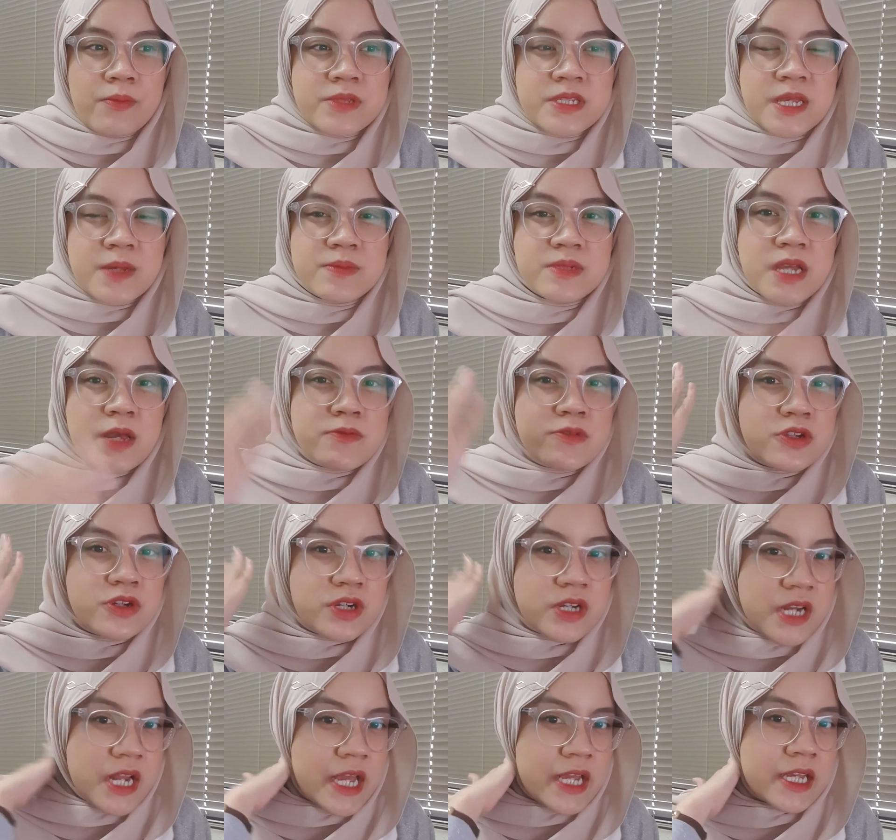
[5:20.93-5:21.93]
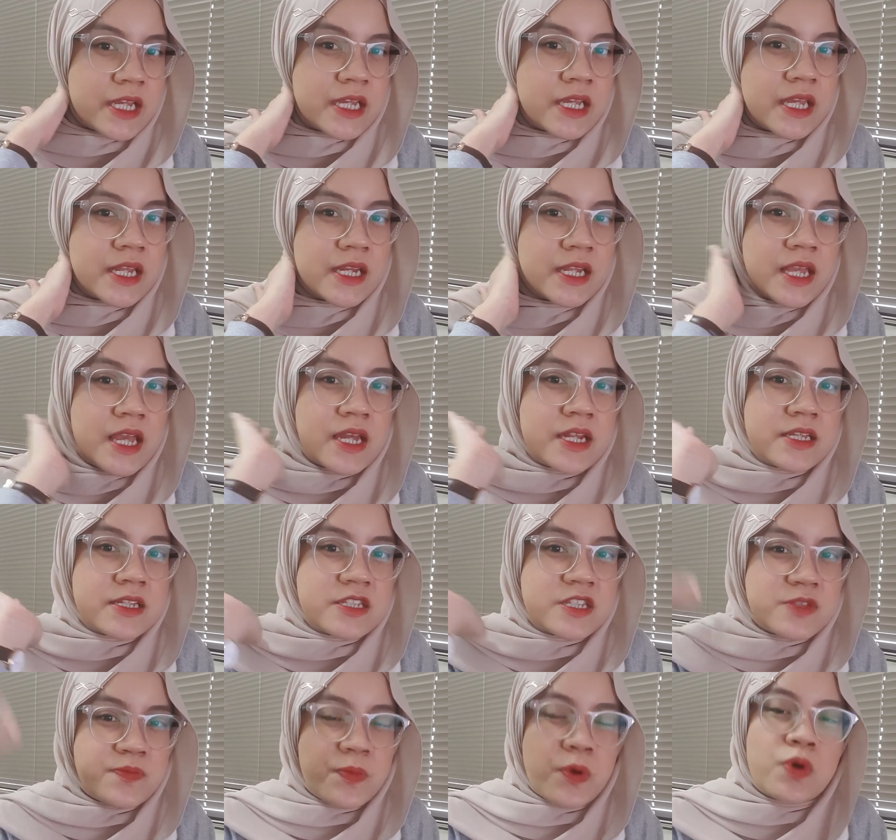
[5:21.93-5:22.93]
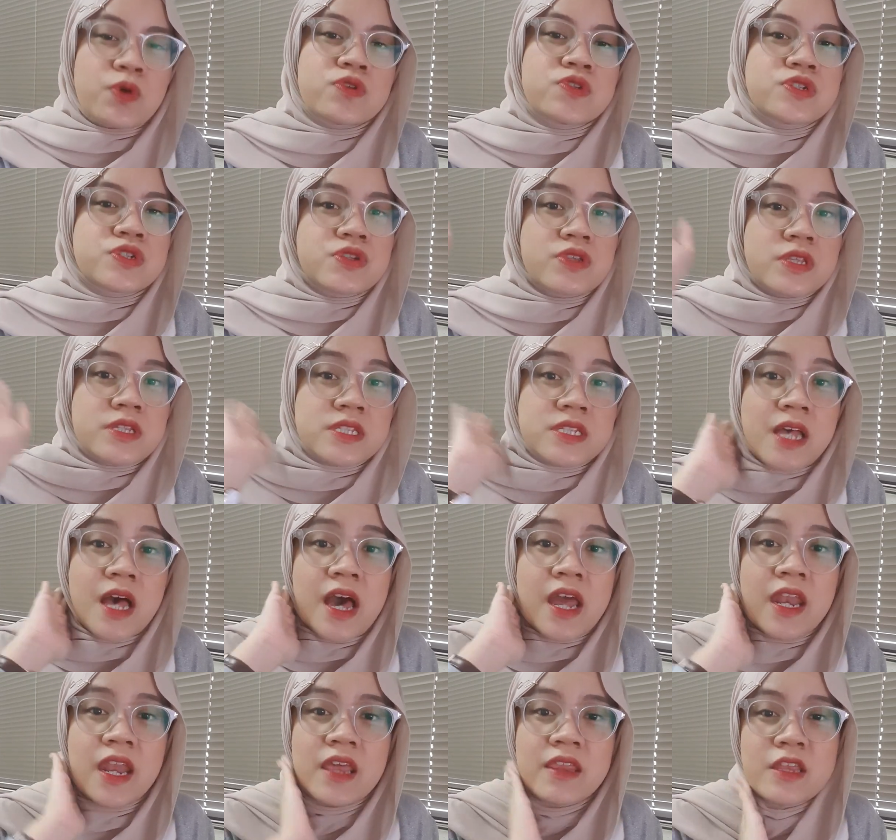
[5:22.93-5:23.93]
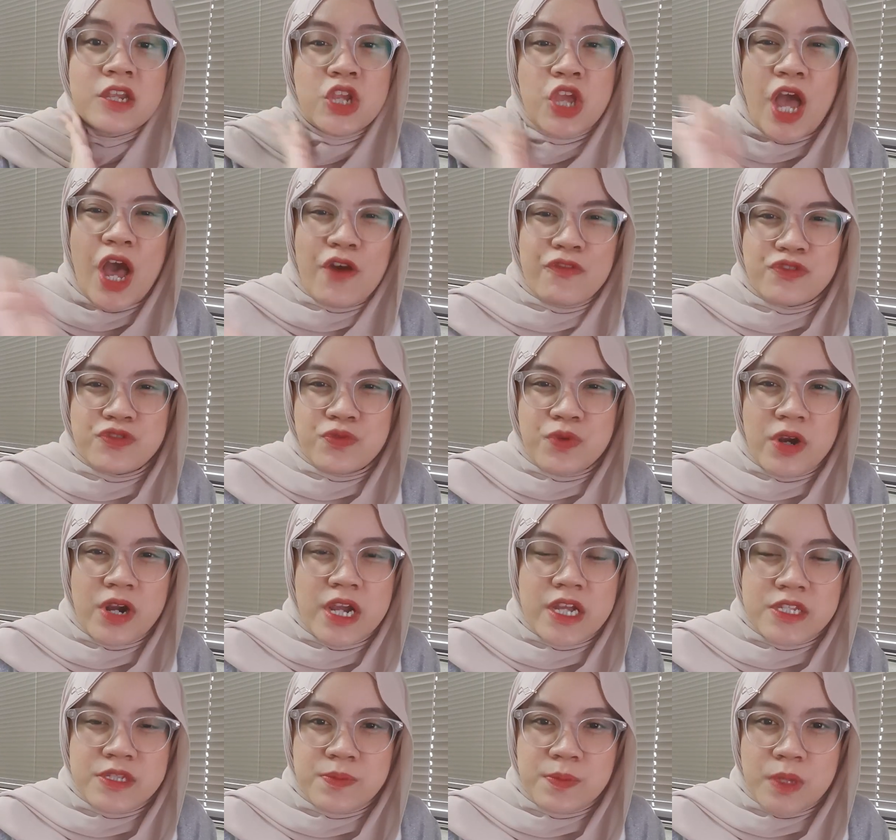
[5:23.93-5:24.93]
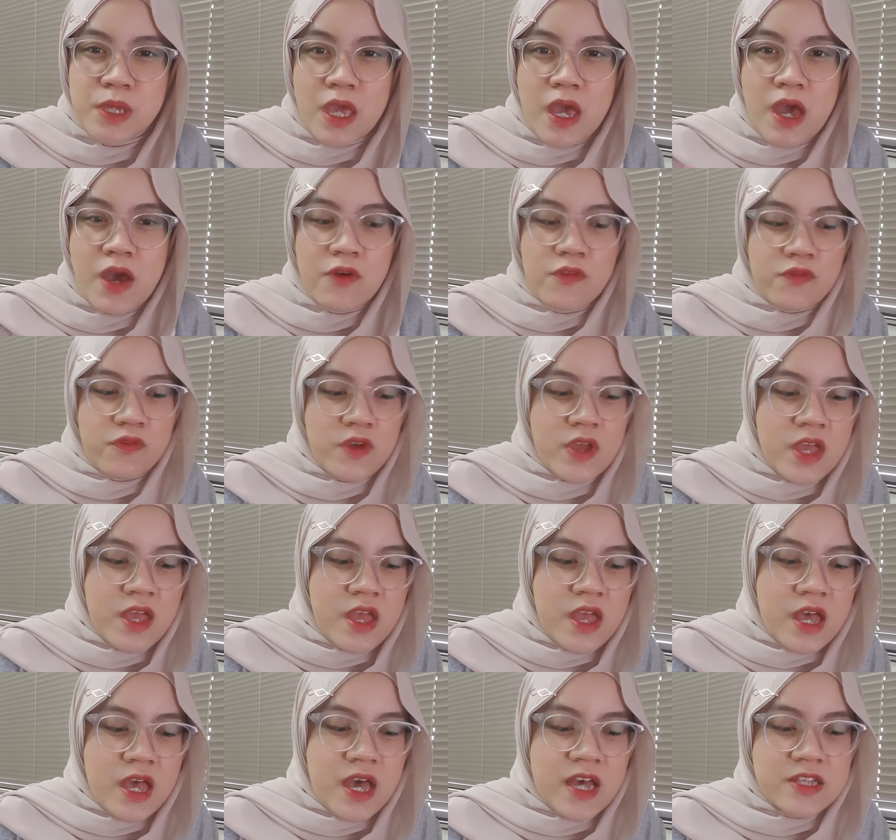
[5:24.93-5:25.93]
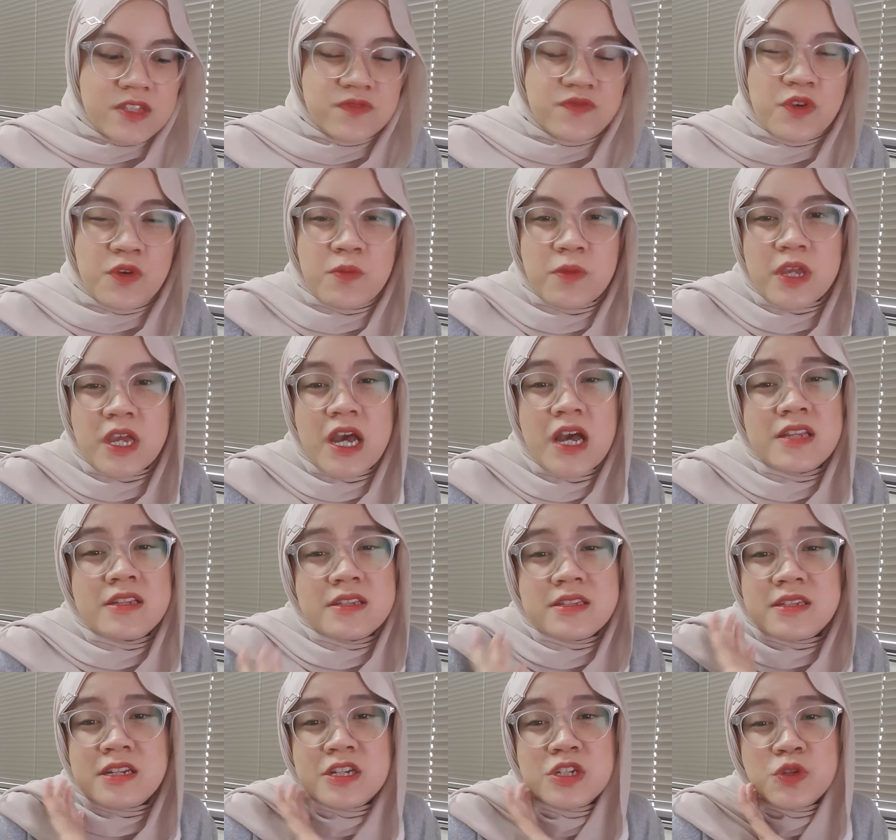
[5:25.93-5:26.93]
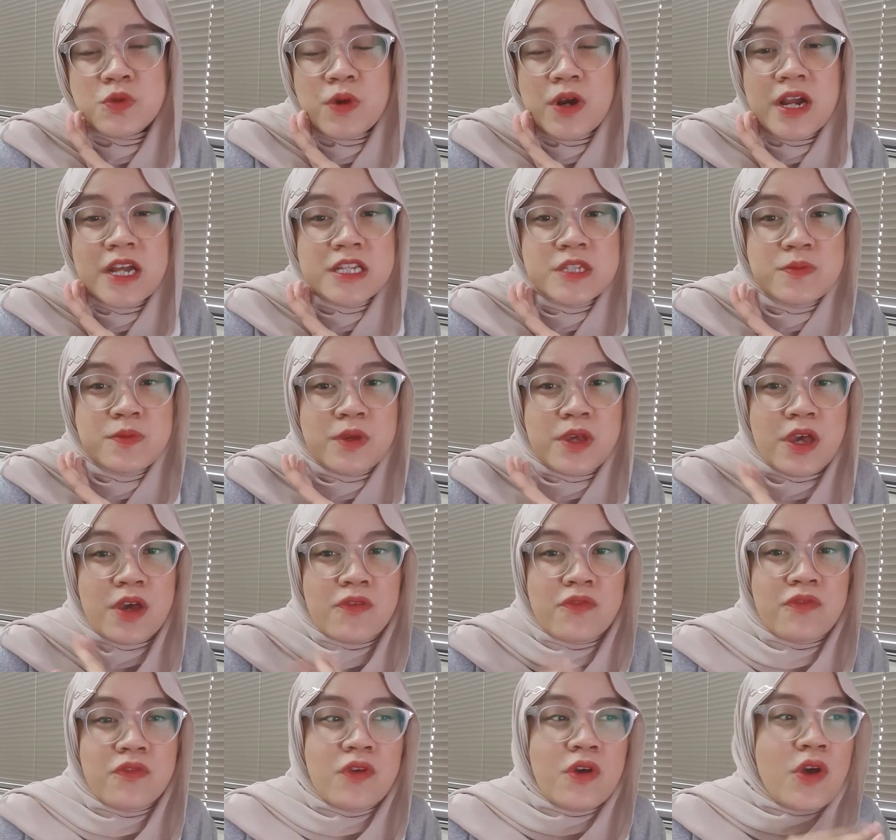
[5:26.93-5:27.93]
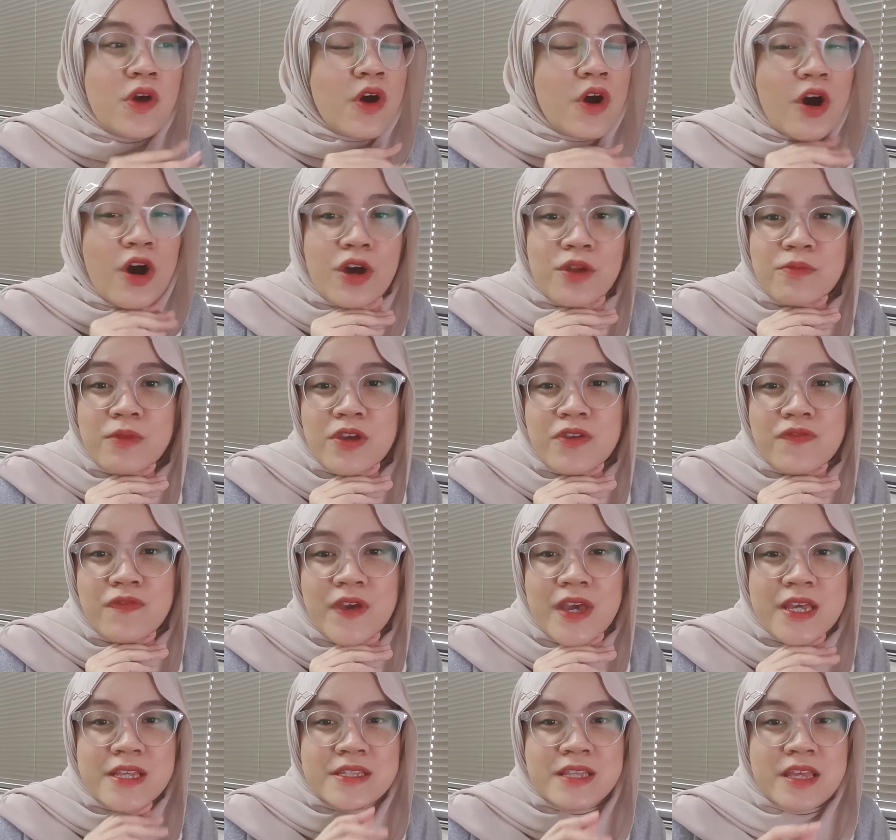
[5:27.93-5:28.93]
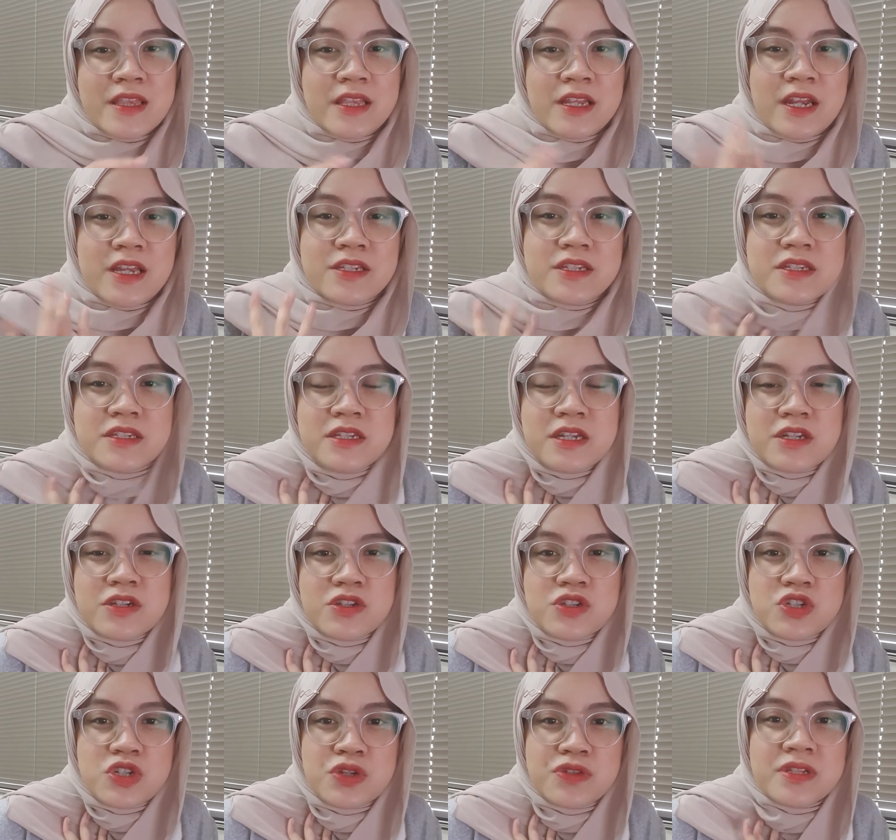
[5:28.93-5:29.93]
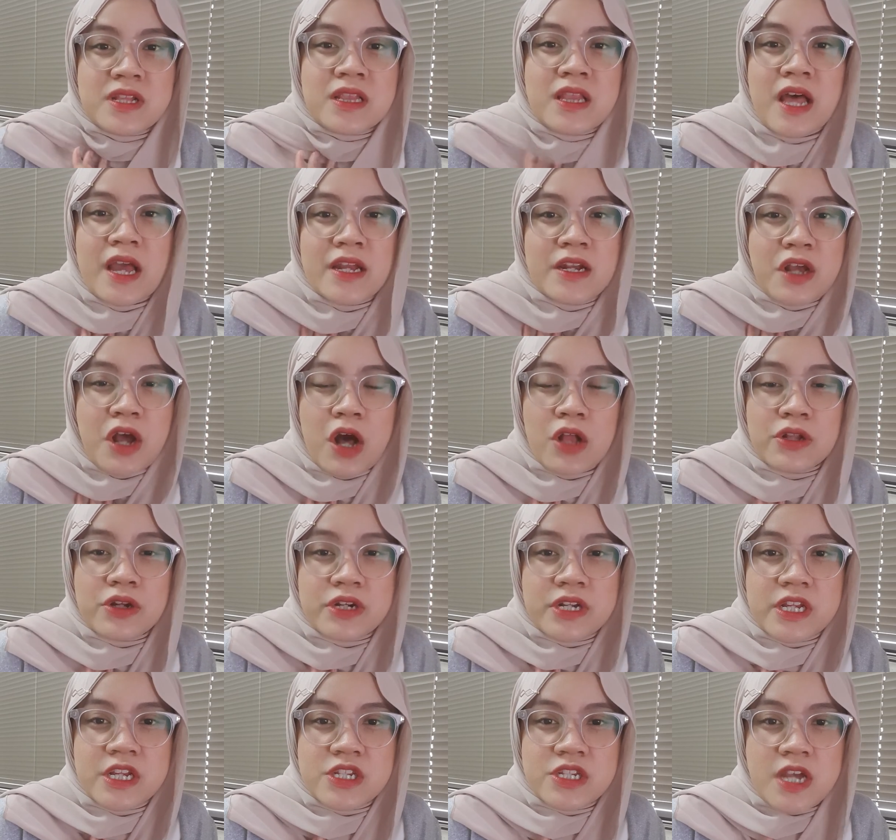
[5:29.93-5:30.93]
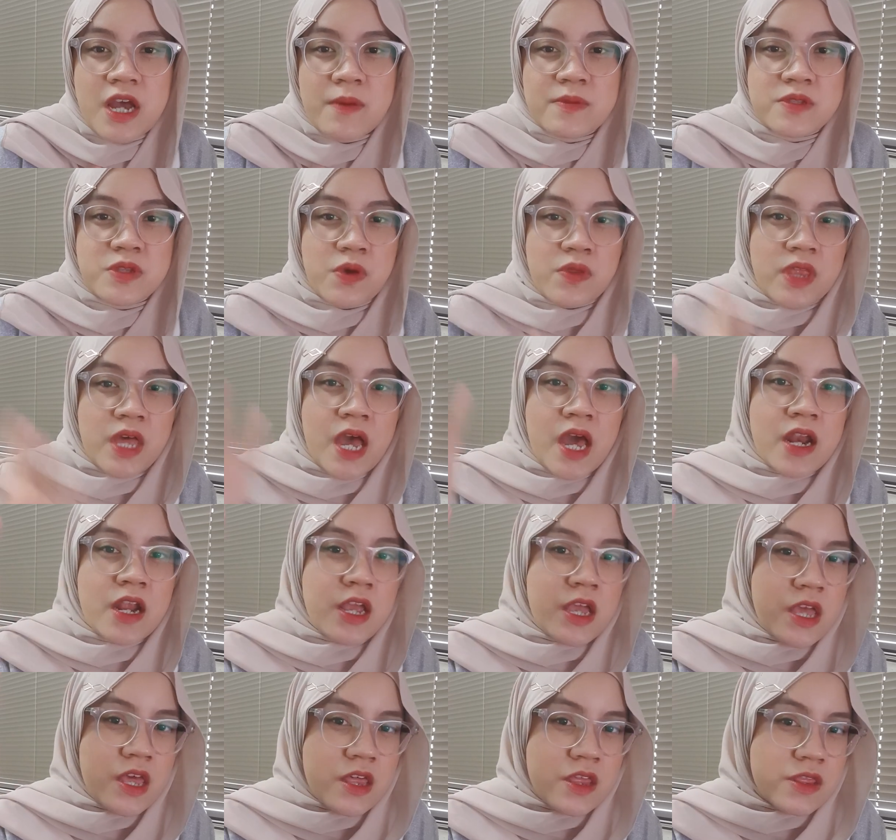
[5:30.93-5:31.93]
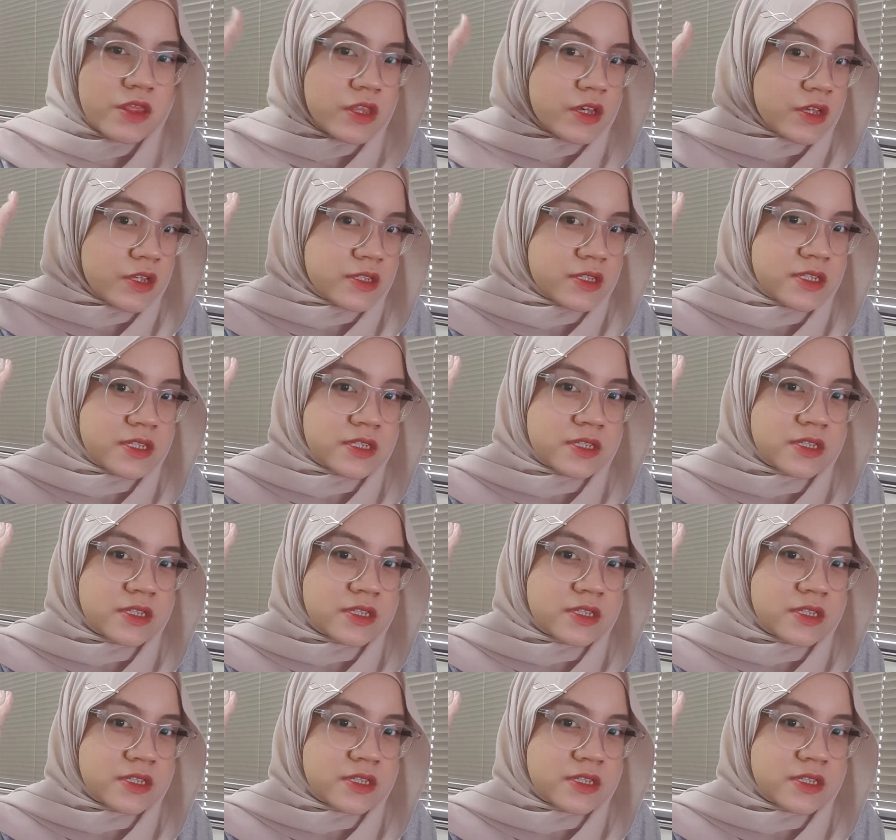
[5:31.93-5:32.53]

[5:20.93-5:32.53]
sometimes your neck can get exposed to the sun, and then you have to wear SPF. As for me, I just need to wear SPF on my face, and then I just need to choose a light colored hijab so that the